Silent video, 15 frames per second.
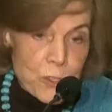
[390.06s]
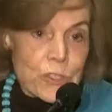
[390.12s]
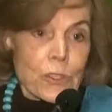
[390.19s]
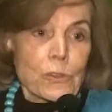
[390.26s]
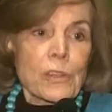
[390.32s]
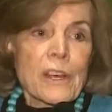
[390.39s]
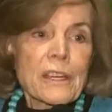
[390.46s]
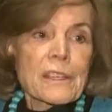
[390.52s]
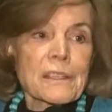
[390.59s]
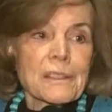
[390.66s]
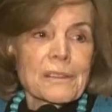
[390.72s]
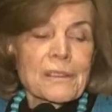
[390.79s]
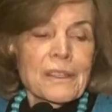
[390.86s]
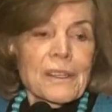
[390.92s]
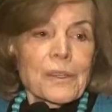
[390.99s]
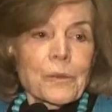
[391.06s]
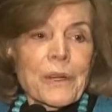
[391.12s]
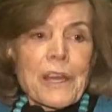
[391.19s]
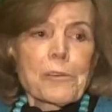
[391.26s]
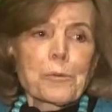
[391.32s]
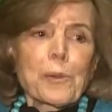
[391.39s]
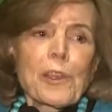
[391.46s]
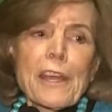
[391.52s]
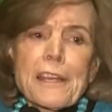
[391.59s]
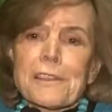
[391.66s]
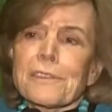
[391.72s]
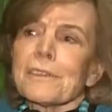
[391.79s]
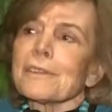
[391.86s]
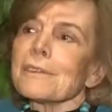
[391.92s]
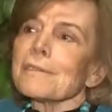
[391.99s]
so lucky. We have
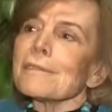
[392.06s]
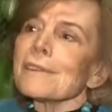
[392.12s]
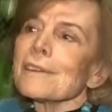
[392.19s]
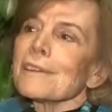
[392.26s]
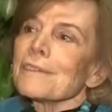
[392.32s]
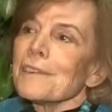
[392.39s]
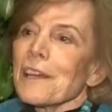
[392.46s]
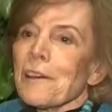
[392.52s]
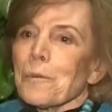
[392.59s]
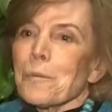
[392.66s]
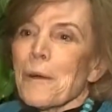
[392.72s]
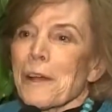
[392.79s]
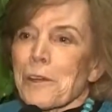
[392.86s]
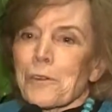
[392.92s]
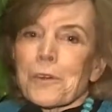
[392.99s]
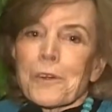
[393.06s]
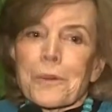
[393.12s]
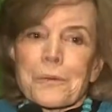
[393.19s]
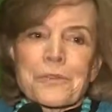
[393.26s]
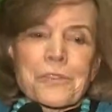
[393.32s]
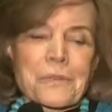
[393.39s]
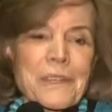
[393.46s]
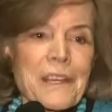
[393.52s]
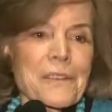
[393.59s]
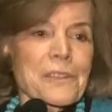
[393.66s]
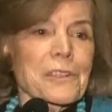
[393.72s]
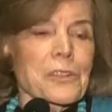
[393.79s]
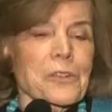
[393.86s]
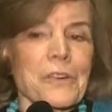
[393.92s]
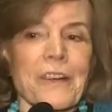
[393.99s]
plankton. We have microbes. We have the
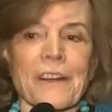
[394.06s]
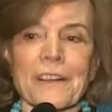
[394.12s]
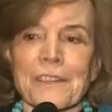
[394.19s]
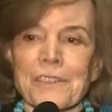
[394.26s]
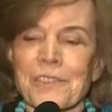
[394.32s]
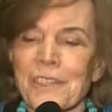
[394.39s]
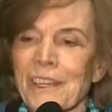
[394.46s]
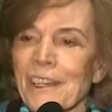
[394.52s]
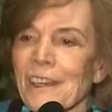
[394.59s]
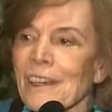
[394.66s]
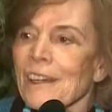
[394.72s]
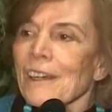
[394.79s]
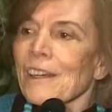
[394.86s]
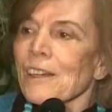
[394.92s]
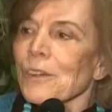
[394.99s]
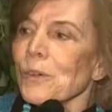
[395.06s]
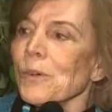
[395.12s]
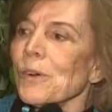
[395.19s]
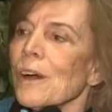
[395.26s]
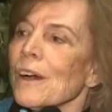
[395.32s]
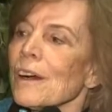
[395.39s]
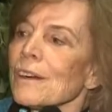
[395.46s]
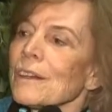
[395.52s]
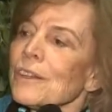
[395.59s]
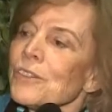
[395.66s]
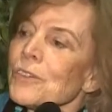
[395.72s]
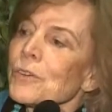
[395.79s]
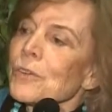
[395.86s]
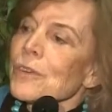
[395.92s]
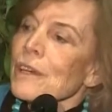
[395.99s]
little guys who
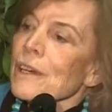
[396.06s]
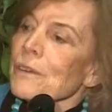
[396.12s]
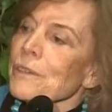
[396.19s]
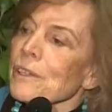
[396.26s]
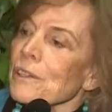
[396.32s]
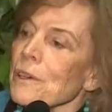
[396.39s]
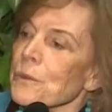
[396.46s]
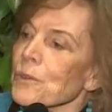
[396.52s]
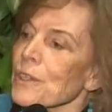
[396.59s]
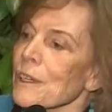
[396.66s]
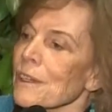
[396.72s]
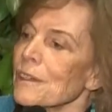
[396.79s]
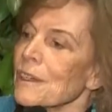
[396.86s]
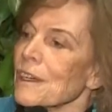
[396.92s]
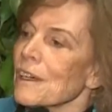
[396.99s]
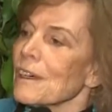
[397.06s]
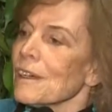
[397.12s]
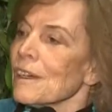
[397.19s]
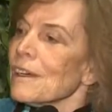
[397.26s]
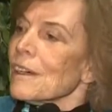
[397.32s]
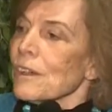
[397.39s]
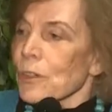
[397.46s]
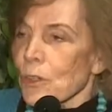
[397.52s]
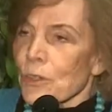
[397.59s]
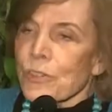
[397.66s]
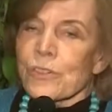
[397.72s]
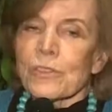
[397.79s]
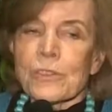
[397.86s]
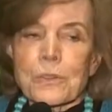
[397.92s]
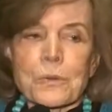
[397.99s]
do the heavy lifting. Of course,
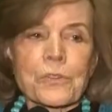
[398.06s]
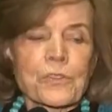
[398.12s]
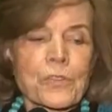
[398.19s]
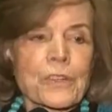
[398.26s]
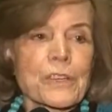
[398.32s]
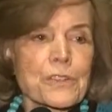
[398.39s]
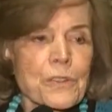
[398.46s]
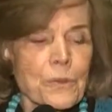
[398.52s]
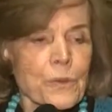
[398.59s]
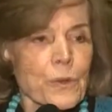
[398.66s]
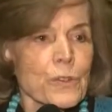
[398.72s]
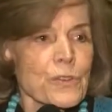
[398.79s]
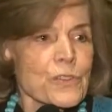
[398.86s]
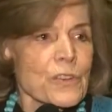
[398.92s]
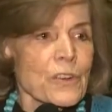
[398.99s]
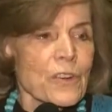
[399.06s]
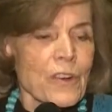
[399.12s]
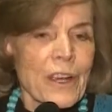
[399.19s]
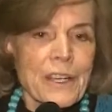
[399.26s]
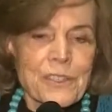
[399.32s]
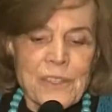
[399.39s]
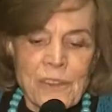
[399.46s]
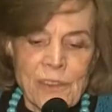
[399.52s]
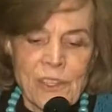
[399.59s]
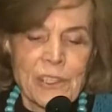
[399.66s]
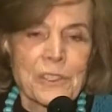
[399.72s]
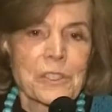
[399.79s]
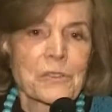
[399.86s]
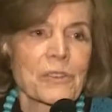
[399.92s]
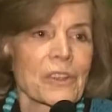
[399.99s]
along with trees and ferns and grass and
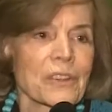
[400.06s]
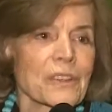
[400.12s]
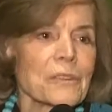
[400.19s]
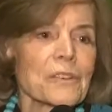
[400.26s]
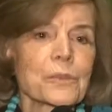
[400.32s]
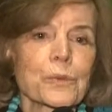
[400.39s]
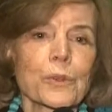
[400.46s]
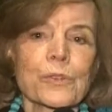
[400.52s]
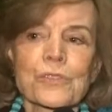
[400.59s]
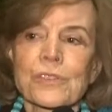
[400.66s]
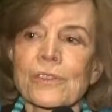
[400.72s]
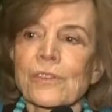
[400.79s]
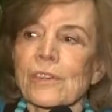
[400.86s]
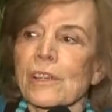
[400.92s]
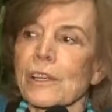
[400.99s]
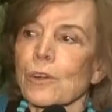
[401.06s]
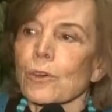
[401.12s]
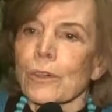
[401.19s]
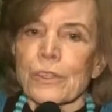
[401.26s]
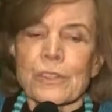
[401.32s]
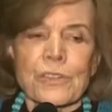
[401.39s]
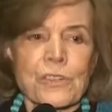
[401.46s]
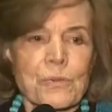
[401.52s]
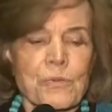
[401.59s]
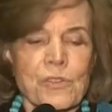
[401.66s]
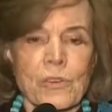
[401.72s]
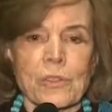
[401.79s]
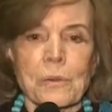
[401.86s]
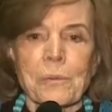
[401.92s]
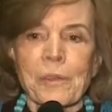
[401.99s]
things, the photosynthetic organisms
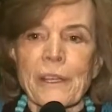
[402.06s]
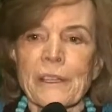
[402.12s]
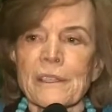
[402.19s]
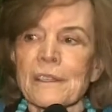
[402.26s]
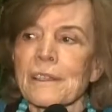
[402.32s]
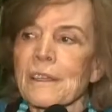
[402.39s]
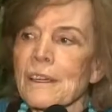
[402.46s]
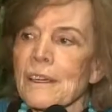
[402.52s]
on the planet